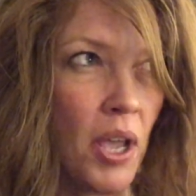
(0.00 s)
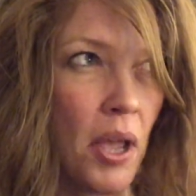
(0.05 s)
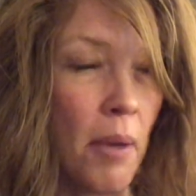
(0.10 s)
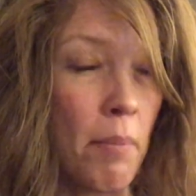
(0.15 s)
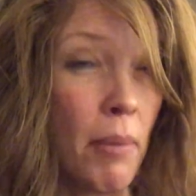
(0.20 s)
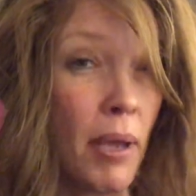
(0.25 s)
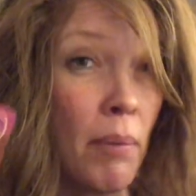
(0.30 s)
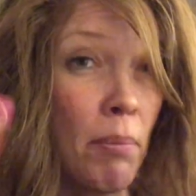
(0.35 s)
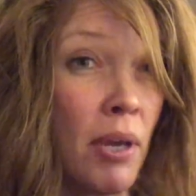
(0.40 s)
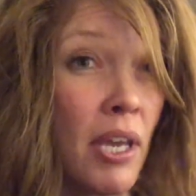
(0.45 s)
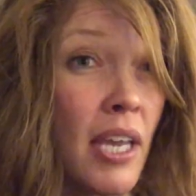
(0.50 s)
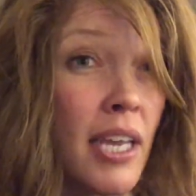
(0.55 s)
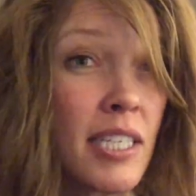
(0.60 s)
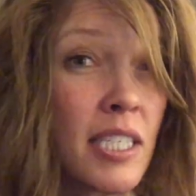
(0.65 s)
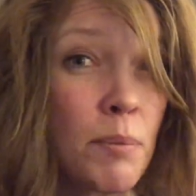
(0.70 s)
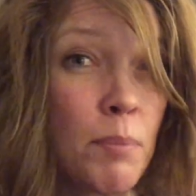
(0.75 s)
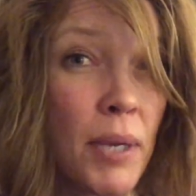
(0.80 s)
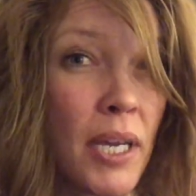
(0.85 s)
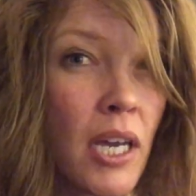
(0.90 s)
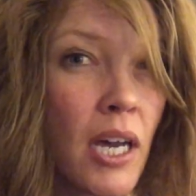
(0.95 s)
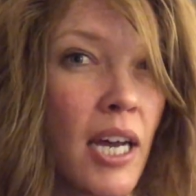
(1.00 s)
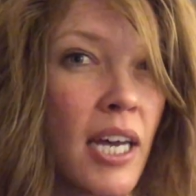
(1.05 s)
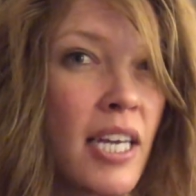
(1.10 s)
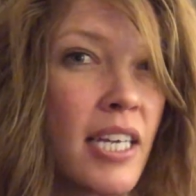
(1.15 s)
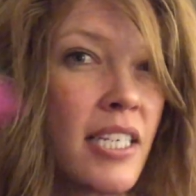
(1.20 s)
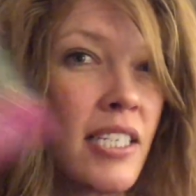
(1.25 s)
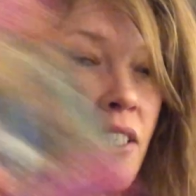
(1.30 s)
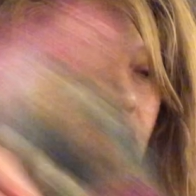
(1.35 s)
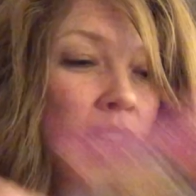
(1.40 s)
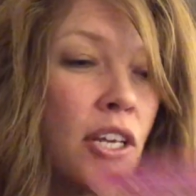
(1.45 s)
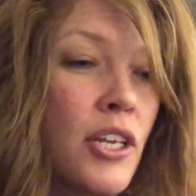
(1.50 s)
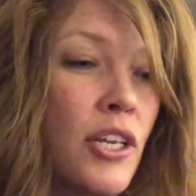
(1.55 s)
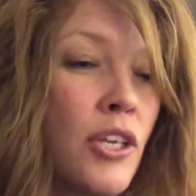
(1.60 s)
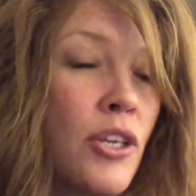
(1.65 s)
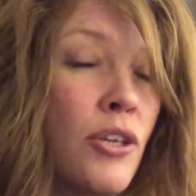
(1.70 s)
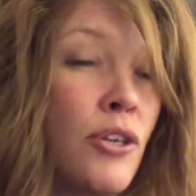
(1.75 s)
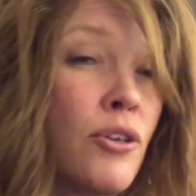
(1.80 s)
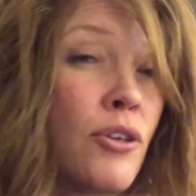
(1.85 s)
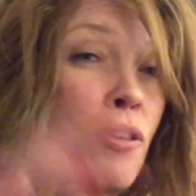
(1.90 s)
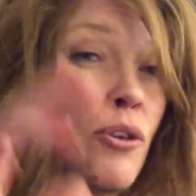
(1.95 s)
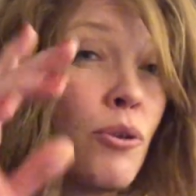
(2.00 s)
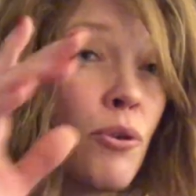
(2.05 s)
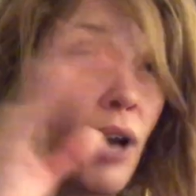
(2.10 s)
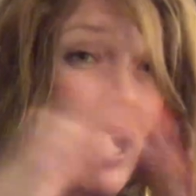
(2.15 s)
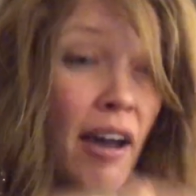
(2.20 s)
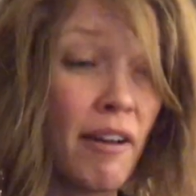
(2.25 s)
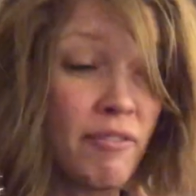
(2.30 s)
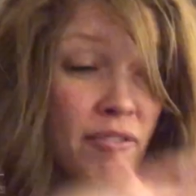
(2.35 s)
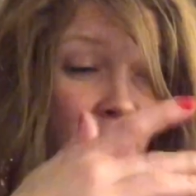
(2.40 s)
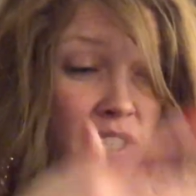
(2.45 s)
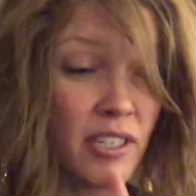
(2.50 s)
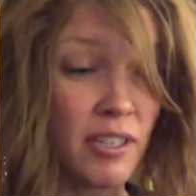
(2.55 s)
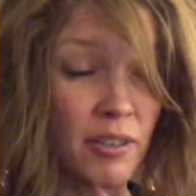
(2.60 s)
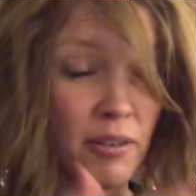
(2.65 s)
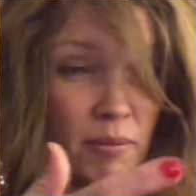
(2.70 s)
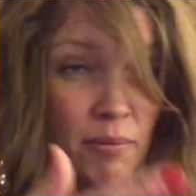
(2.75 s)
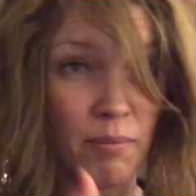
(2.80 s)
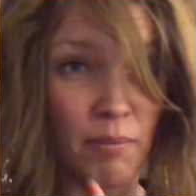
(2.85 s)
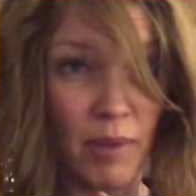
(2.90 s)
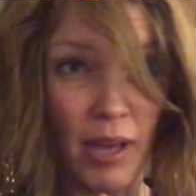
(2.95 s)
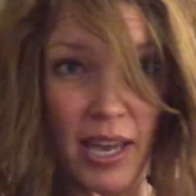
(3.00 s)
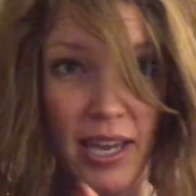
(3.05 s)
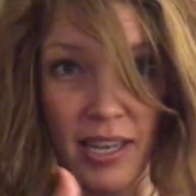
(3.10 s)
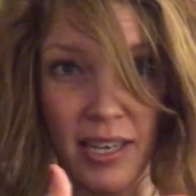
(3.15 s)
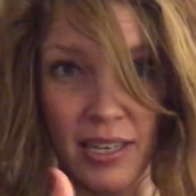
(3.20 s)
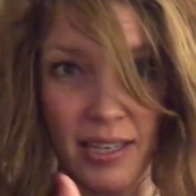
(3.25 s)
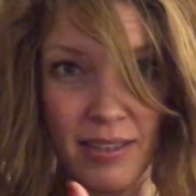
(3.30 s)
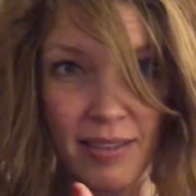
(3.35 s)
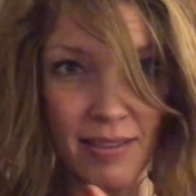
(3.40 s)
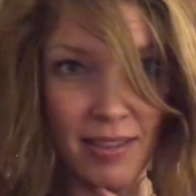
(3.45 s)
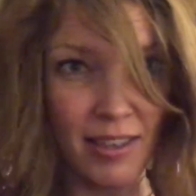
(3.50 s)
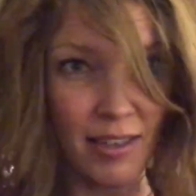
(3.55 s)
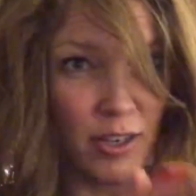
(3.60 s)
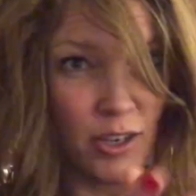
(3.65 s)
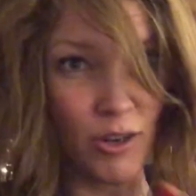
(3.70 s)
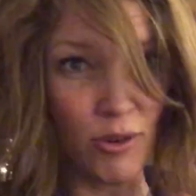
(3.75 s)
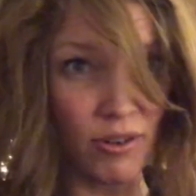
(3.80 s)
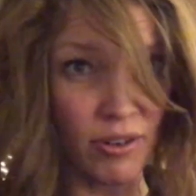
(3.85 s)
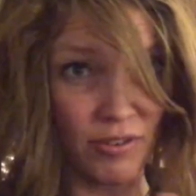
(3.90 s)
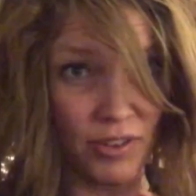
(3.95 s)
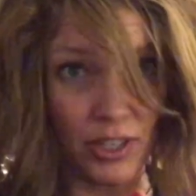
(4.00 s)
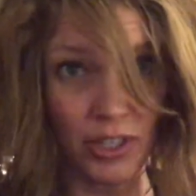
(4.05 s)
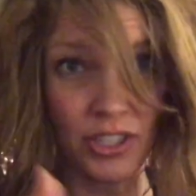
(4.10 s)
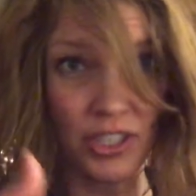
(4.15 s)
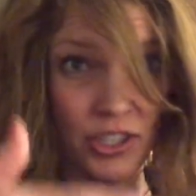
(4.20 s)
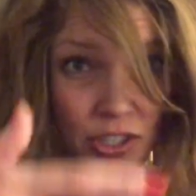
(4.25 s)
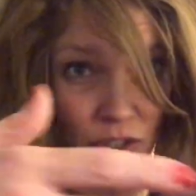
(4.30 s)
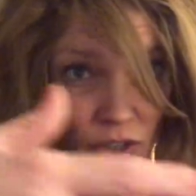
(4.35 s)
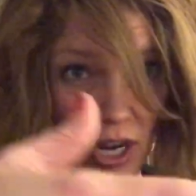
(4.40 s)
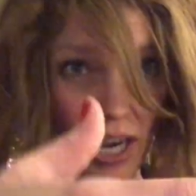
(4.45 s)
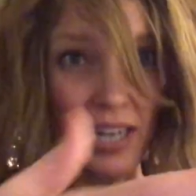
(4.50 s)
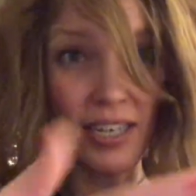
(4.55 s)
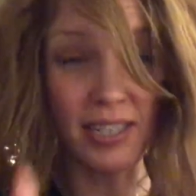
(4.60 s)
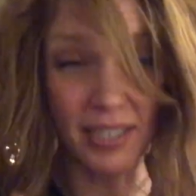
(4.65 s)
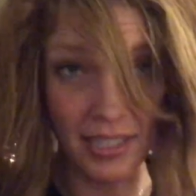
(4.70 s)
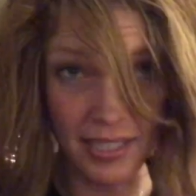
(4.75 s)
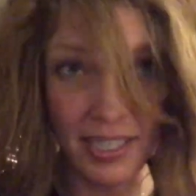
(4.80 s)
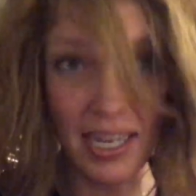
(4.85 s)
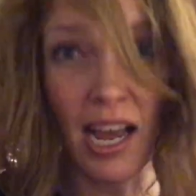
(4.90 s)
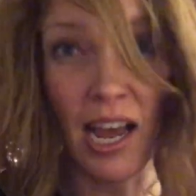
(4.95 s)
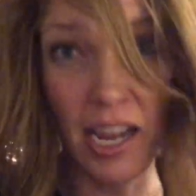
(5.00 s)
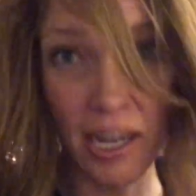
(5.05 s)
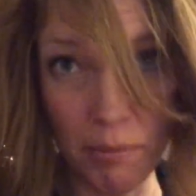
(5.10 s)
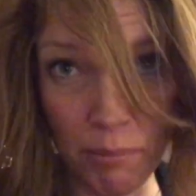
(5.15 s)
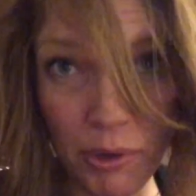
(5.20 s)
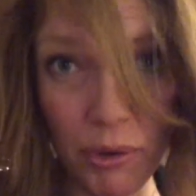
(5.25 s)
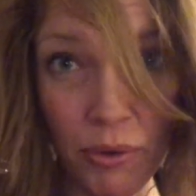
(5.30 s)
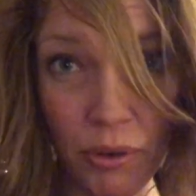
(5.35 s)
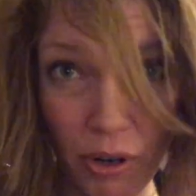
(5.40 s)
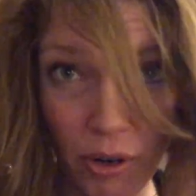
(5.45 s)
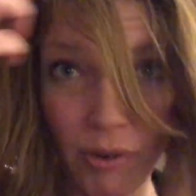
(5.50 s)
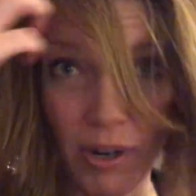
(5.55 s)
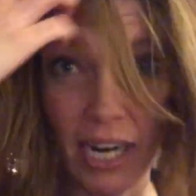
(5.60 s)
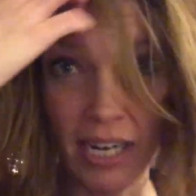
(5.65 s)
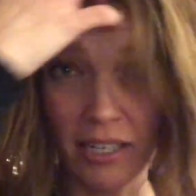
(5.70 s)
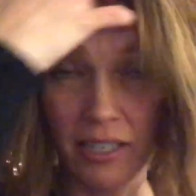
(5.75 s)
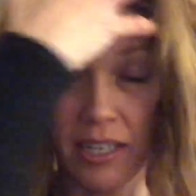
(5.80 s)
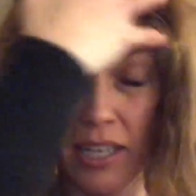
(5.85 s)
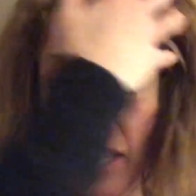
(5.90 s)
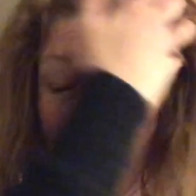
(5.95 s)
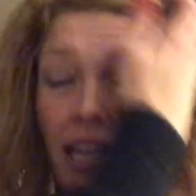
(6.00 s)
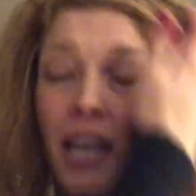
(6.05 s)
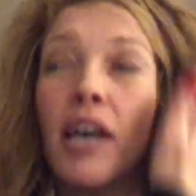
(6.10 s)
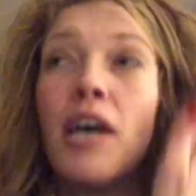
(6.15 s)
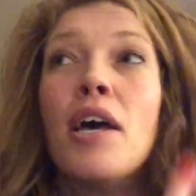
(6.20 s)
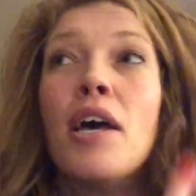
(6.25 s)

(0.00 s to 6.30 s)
maybe it's because you have to, like, the universe is trying to time you correctly.